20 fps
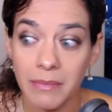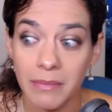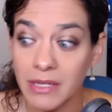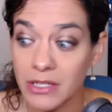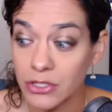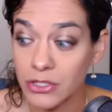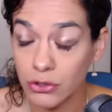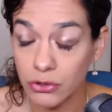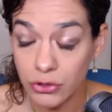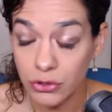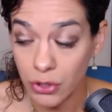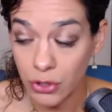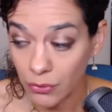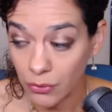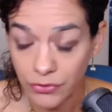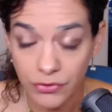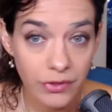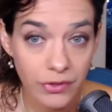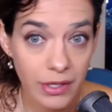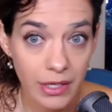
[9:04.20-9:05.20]
That means you
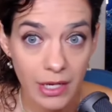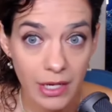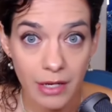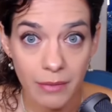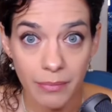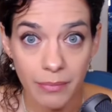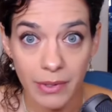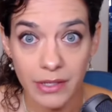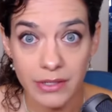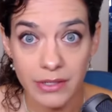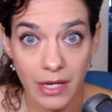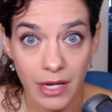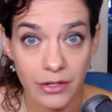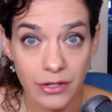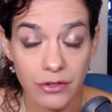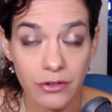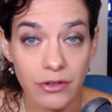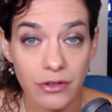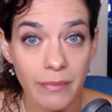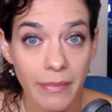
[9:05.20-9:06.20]
don't see it, but it's
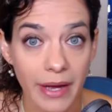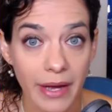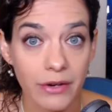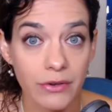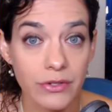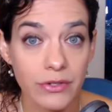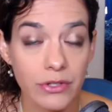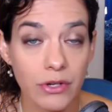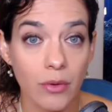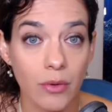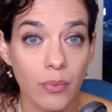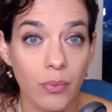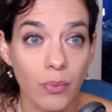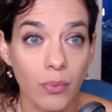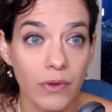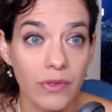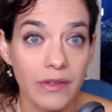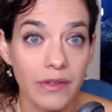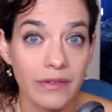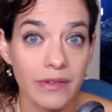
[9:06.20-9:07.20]
under the microscope
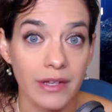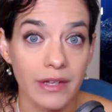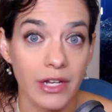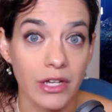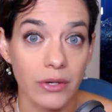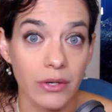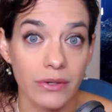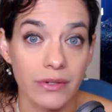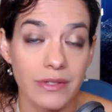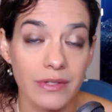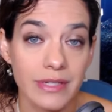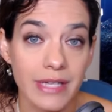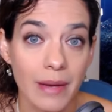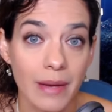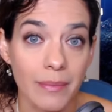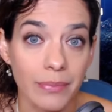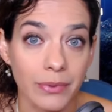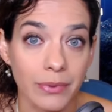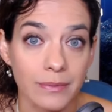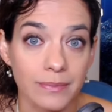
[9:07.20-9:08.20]
when they send a urine
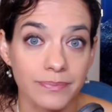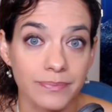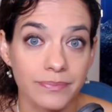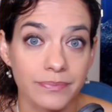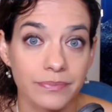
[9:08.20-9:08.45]
sample.